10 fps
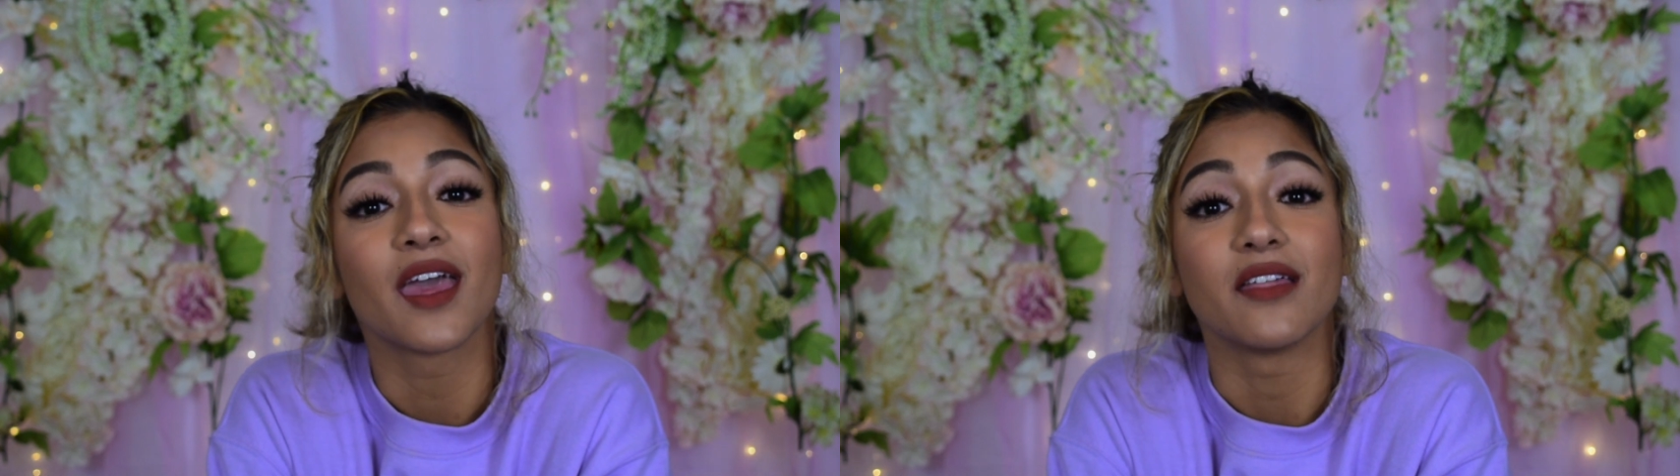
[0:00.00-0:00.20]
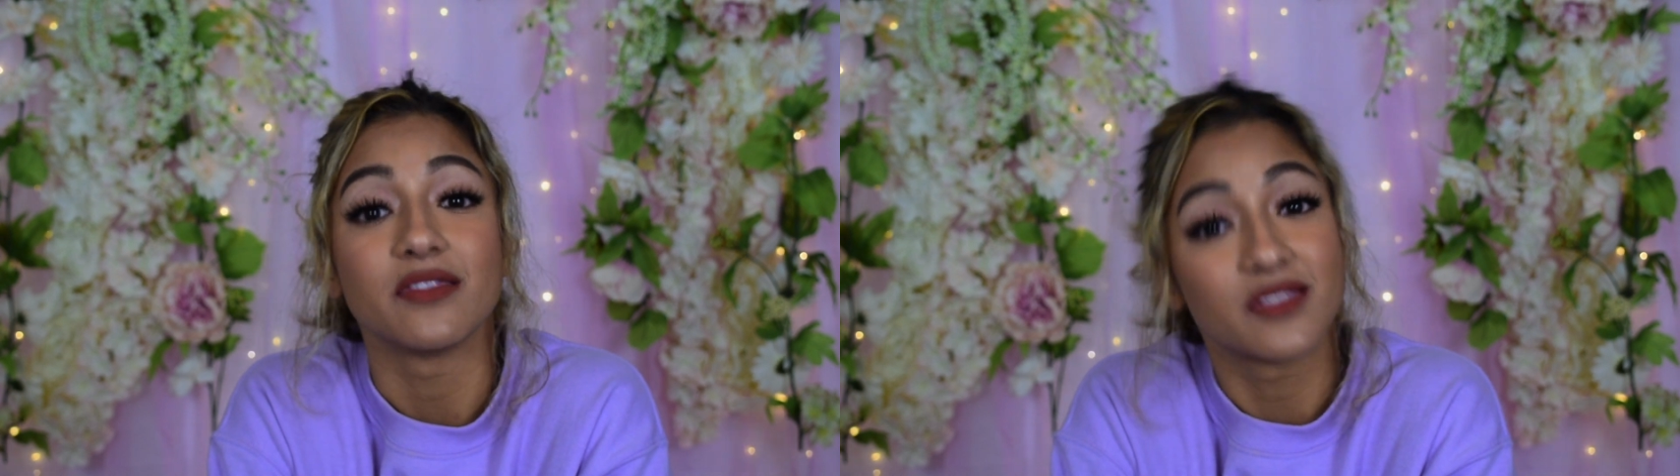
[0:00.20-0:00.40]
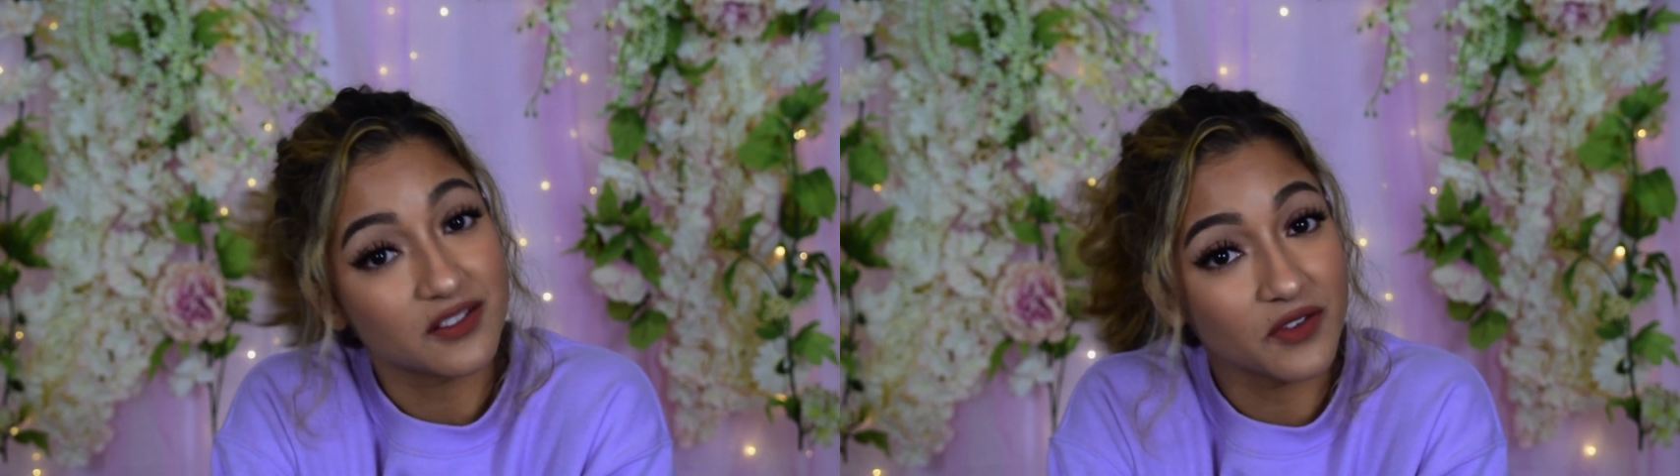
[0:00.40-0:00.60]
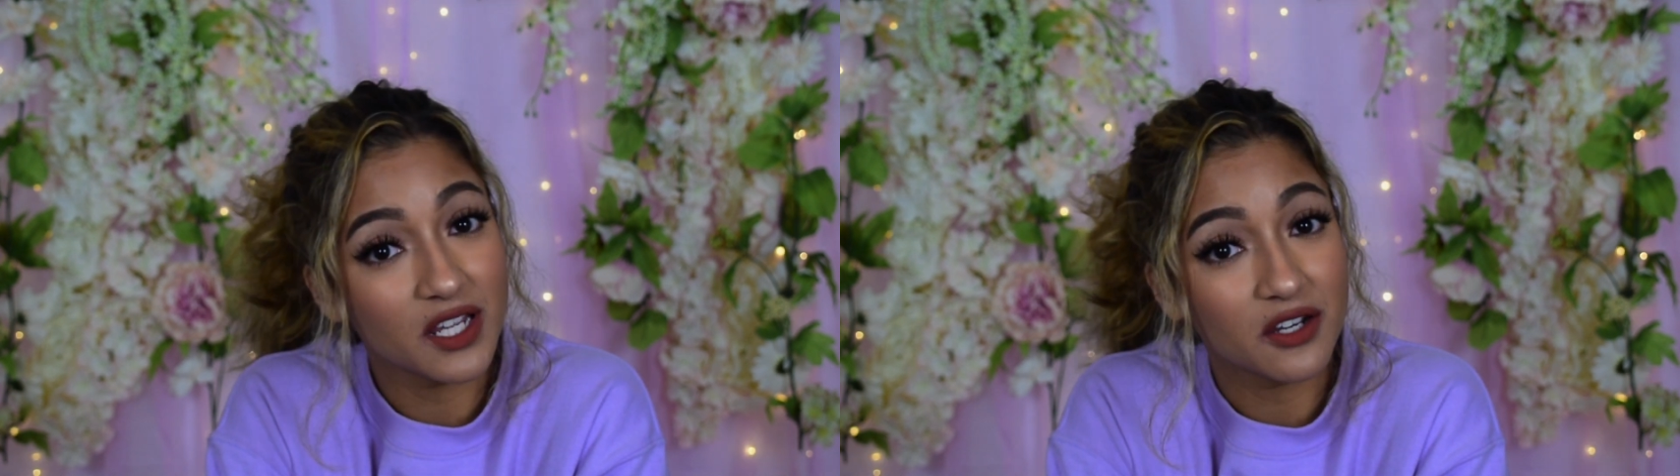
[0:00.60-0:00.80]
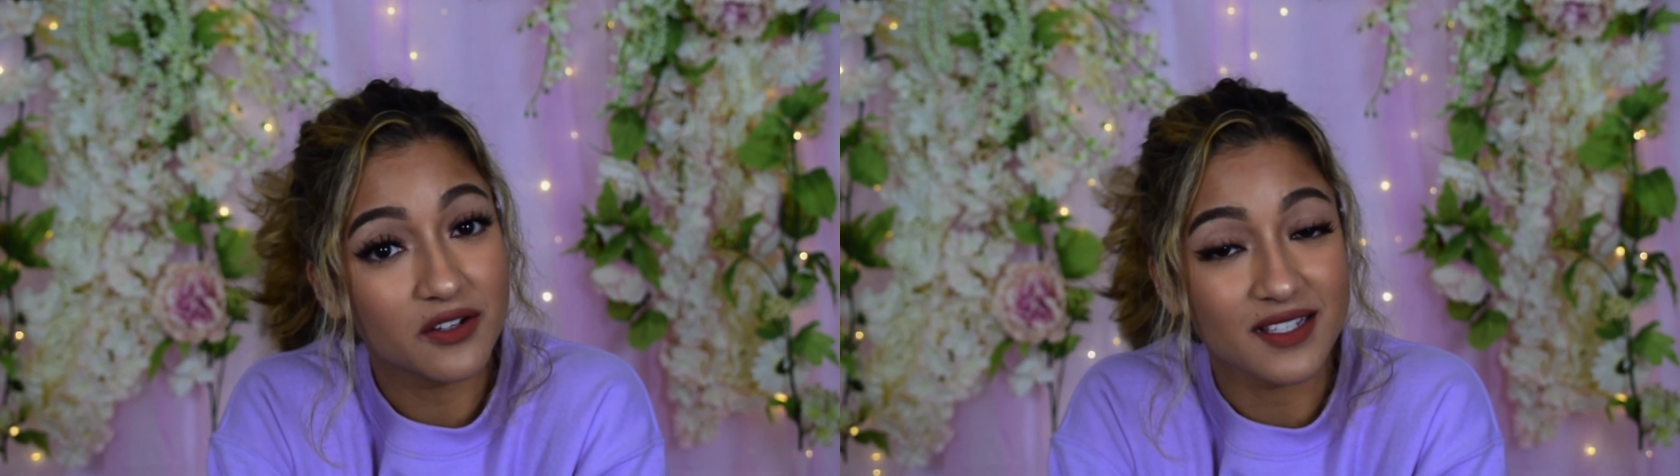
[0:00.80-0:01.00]
and this
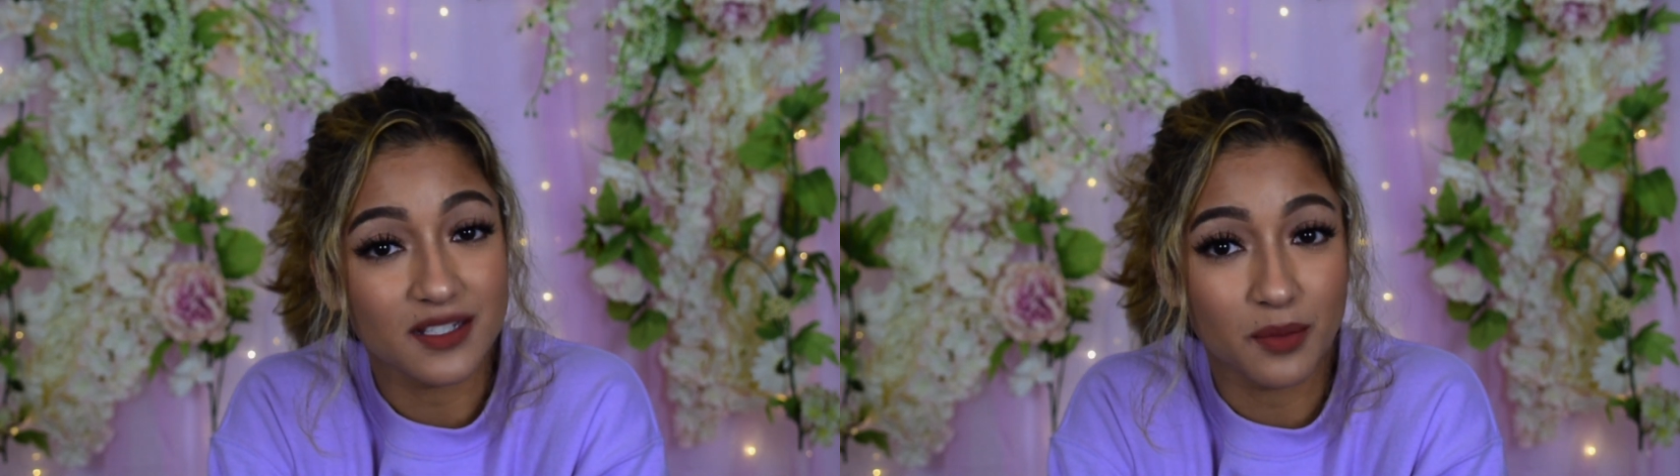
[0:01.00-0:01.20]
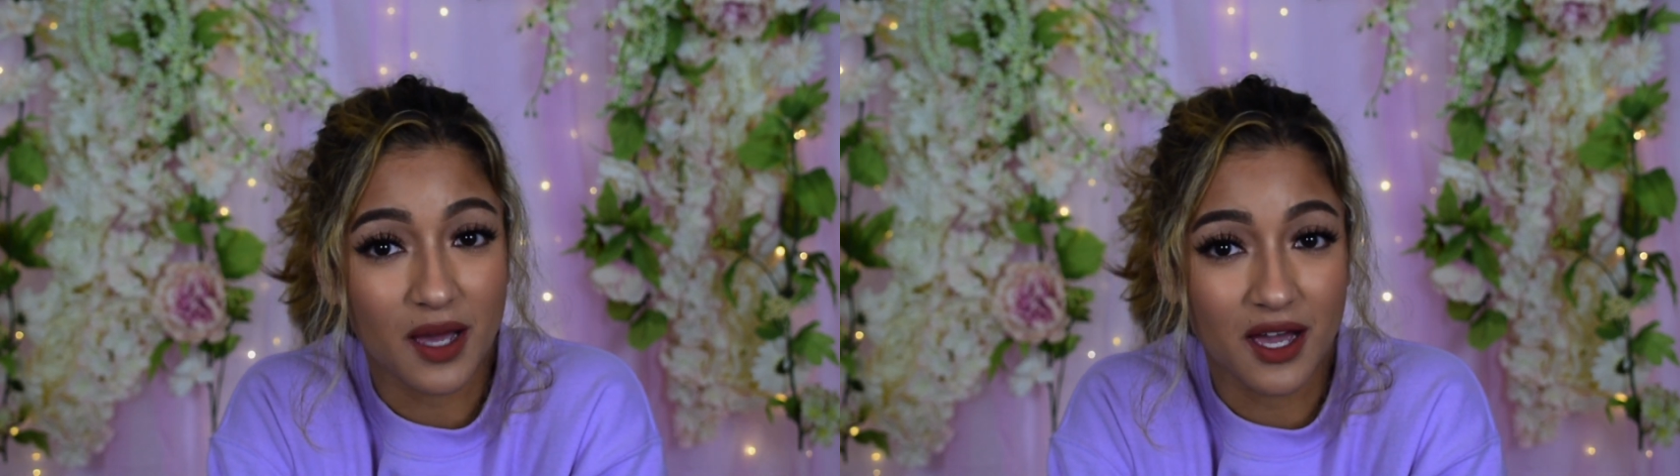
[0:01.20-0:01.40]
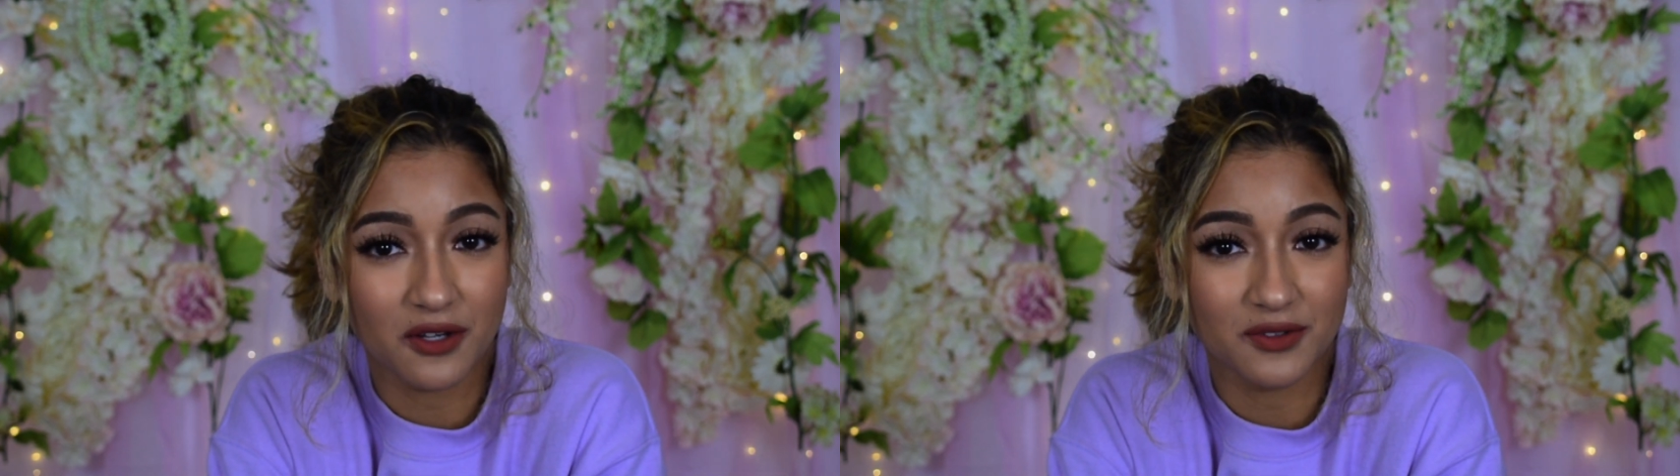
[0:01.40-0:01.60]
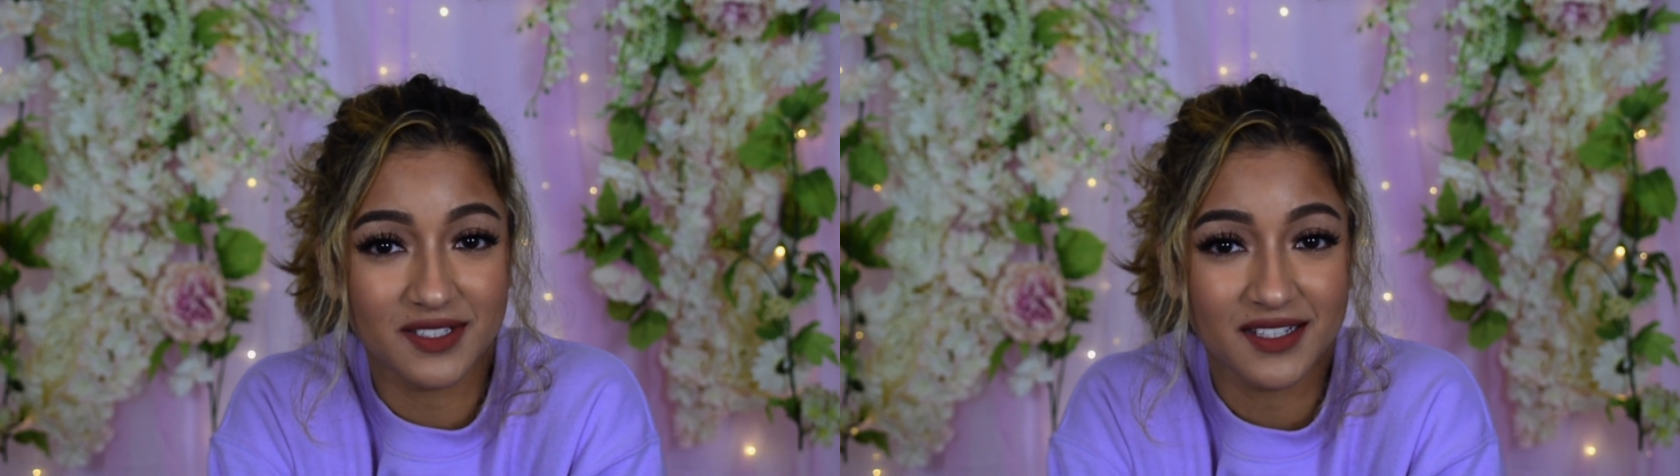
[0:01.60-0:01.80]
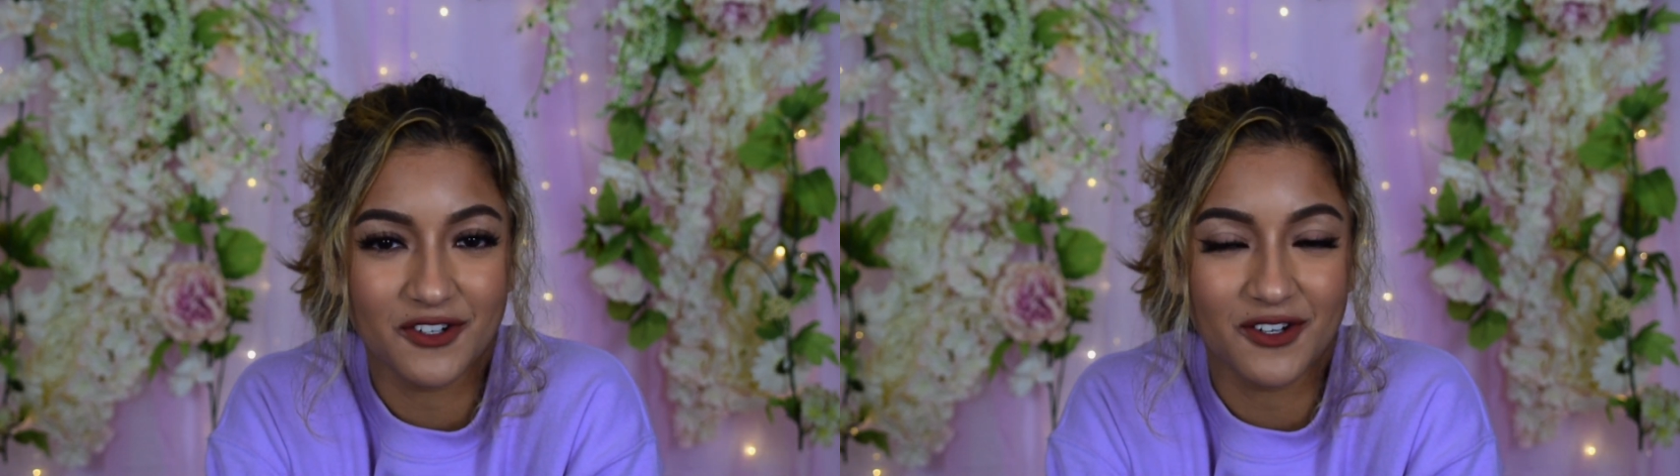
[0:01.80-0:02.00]
video is
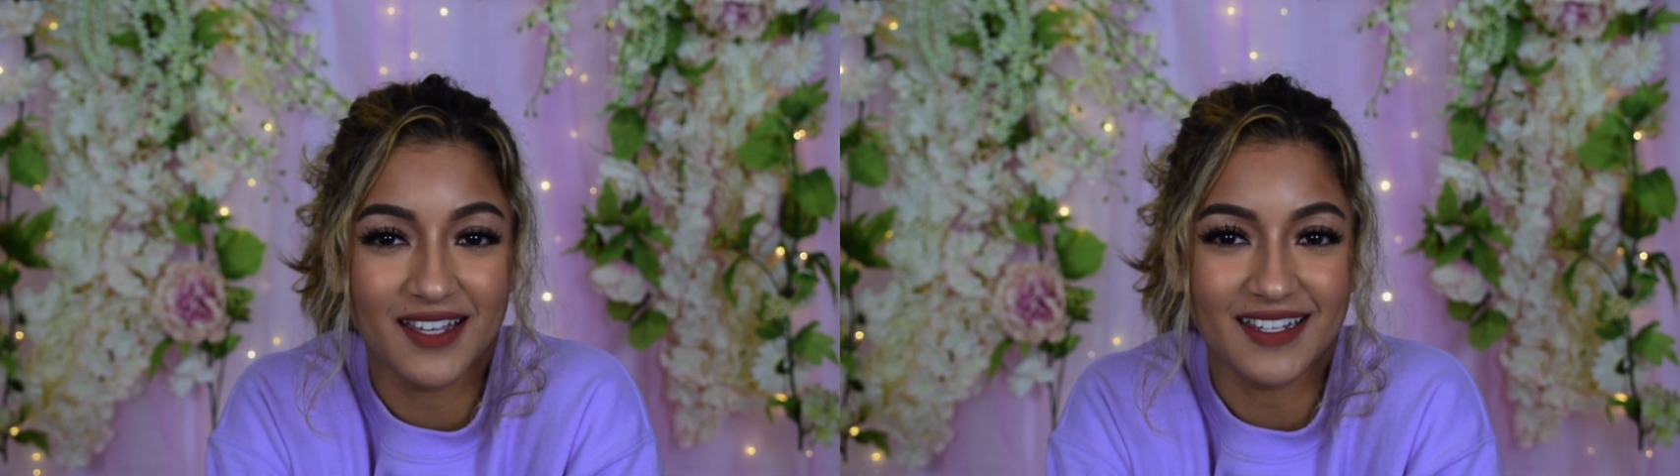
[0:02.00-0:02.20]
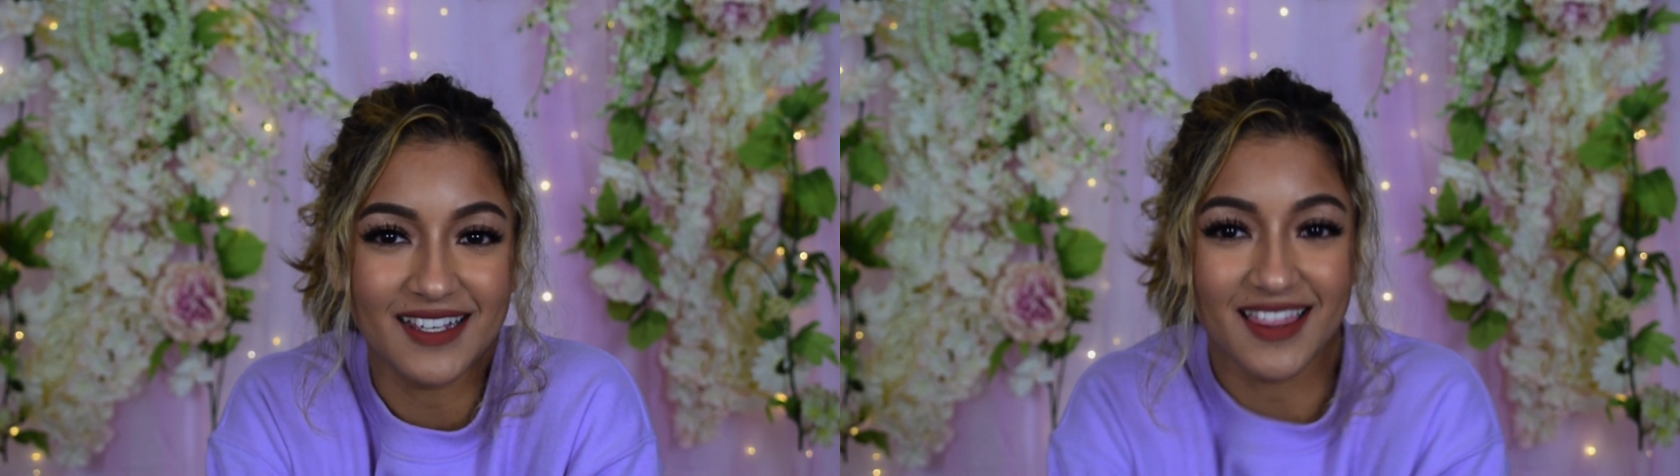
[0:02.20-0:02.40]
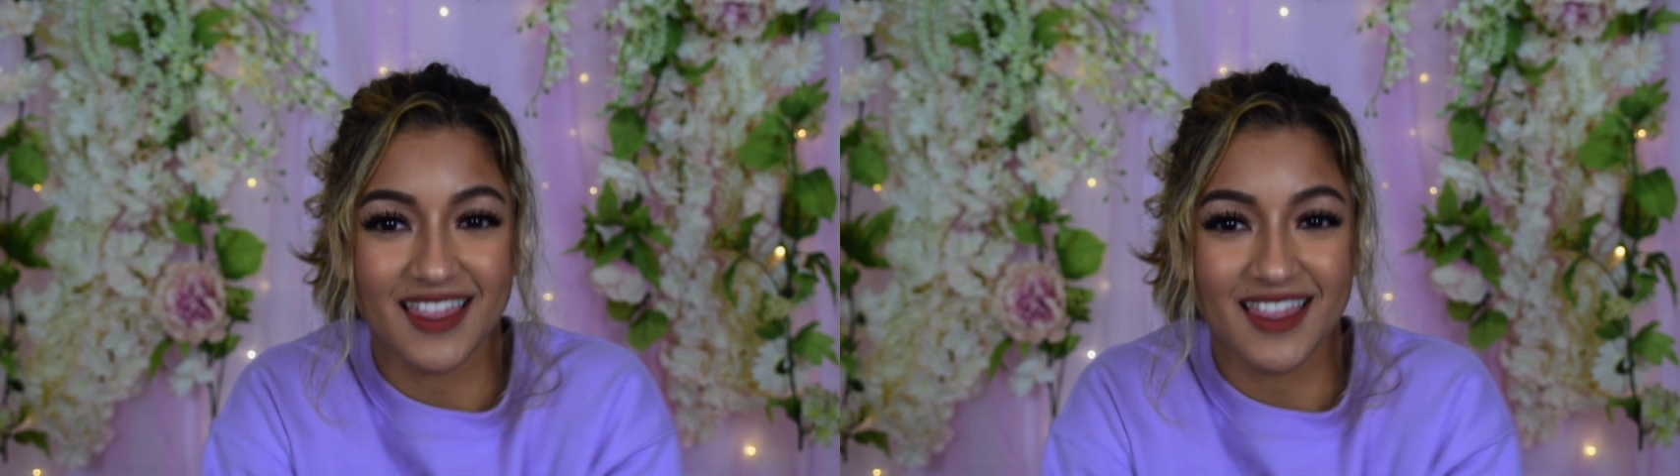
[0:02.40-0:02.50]
about creating